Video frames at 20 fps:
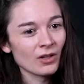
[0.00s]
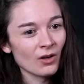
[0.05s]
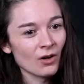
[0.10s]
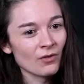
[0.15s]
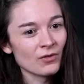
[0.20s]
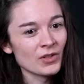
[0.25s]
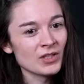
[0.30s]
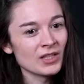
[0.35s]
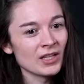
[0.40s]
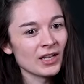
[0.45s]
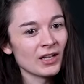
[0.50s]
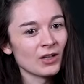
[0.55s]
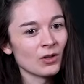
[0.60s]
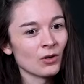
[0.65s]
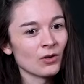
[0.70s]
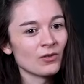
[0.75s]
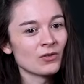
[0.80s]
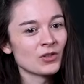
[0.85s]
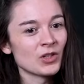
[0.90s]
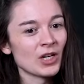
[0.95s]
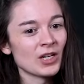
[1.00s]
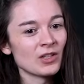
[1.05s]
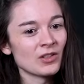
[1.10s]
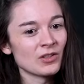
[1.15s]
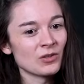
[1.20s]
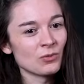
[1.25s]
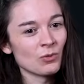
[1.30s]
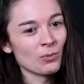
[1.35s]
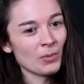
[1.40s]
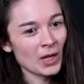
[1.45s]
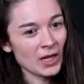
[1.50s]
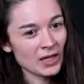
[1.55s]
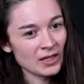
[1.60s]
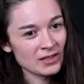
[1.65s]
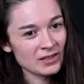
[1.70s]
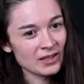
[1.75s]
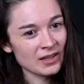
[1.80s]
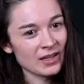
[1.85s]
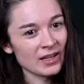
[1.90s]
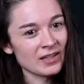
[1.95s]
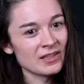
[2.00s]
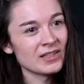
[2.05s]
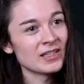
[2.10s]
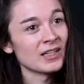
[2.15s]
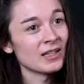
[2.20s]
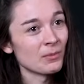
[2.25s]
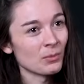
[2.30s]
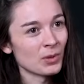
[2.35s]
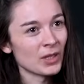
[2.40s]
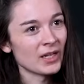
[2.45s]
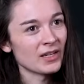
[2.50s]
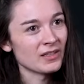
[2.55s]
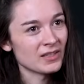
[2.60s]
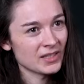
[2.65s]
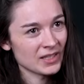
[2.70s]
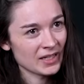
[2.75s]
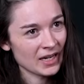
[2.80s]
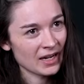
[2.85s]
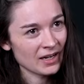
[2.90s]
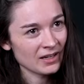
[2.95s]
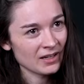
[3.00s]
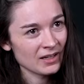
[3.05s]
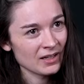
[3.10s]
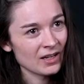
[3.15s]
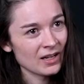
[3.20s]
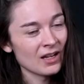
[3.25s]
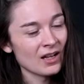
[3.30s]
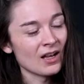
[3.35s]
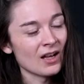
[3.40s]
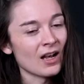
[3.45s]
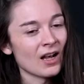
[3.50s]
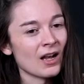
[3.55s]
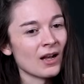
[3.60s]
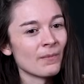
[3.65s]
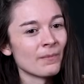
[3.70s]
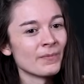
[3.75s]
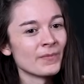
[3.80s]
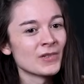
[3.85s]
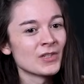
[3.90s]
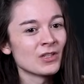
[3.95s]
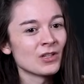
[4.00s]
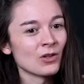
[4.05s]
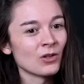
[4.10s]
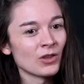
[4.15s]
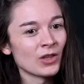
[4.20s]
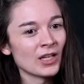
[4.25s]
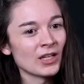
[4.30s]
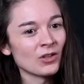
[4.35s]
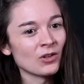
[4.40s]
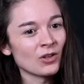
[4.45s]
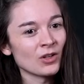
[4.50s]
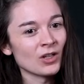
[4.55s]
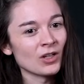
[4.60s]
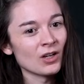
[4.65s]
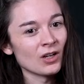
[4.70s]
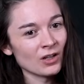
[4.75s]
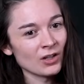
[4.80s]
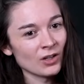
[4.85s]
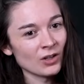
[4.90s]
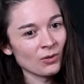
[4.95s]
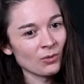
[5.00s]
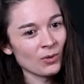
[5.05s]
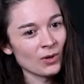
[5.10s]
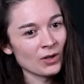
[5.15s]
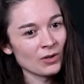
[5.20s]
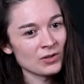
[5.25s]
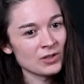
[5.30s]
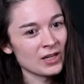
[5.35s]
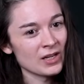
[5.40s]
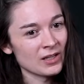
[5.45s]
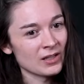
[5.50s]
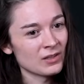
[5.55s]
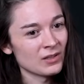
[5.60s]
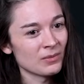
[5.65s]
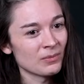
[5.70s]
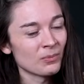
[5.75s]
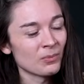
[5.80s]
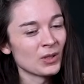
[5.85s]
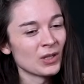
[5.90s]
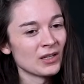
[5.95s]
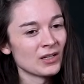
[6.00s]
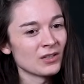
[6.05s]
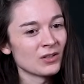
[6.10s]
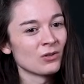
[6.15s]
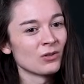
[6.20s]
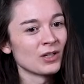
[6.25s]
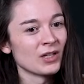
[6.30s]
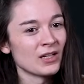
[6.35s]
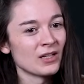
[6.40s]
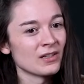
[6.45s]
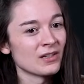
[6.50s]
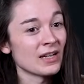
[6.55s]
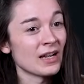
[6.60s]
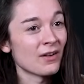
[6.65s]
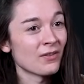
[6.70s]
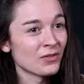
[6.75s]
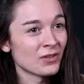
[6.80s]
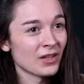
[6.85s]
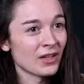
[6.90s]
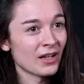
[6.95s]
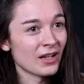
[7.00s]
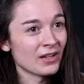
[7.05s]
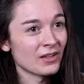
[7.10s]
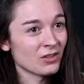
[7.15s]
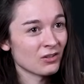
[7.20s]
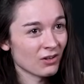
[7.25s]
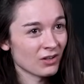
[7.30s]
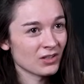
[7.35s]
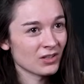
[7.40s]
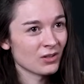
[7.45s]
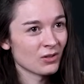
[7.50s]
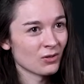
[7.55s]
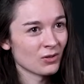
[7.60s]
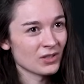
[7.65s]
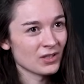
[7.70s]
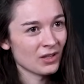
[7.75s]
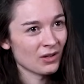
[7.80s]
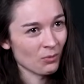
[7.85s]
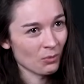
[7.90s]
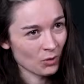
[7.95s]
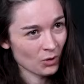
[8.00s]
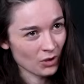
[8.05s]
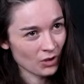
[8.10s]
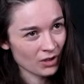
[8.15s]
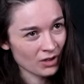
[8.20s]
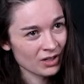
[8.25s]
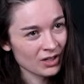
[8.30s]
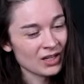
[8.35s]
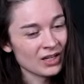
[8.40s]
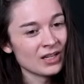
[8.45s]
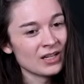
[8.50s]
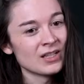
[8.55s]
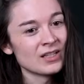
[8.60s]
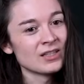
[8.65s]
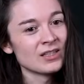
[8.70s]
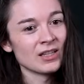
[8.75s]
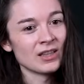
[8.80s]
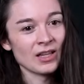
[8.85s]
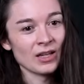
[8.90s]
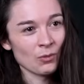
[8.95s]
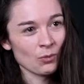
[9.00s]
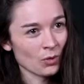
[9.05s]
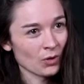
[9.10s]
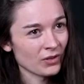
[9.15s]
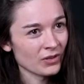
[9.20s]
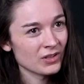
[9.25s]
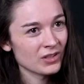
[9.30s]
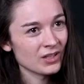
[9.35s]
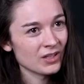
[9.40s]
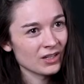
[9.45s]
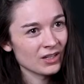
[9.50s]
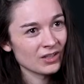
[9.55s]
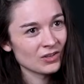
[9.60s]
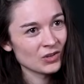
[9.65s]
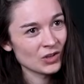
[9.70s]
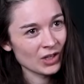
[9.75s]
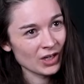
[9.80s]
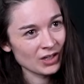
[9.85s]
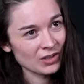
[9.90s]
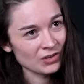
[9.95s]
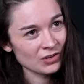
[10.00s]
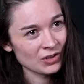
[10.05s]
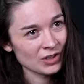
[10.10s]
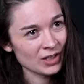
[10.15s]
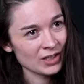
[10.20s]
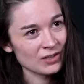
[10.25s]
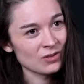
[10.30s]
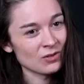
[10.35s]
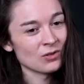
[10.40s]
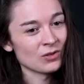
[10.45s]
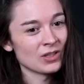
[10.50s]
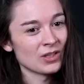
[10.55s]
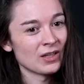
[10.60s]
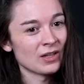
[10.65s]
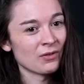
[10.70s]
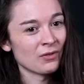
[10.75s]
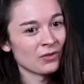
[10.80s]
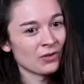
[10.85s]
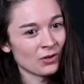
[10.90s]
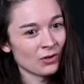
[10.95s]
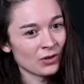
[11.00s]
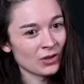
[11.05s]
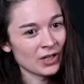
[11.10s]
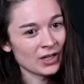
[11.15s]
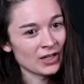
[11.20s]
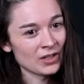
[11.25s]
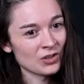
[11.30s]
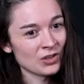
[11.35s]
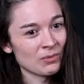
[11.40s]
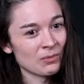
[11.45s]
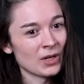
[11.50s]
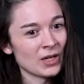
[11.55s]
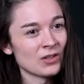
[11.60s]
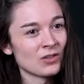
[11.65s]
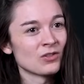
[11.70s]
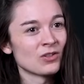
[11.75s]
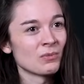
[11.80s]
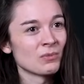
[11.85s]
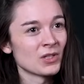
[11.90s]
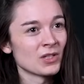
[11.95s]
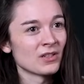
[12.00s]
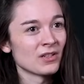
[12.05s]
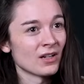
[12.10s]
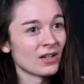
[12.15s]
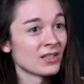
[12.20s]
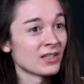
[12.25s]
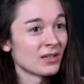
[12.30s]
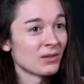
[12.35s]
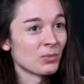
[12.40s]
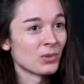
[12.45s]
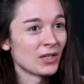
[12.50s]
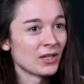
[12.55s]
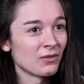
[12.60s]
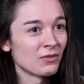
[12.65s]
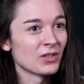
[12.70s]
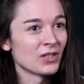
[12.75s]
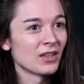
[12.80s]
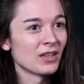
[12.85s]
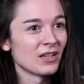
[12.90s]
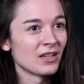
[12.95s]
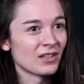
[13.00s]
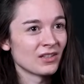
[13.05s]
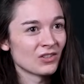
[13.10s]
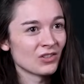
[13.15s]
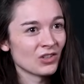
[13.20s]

obviously a lot of changes were made and they're still in place today. So then you could argue, well, did political leaders after that, as critical as they were, did they want to change it, or did they feel that actually mainstream society believed in these